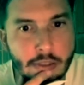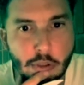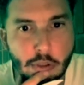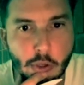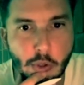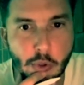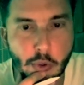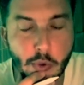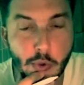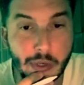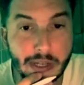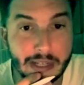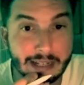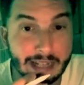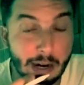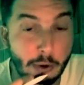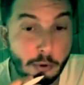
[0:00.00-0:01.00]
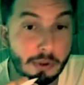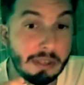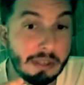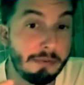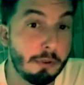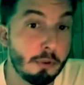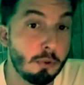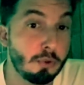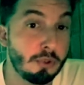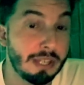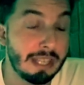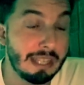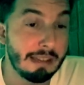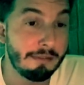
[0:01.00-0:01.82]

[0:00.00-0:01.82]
So now if you see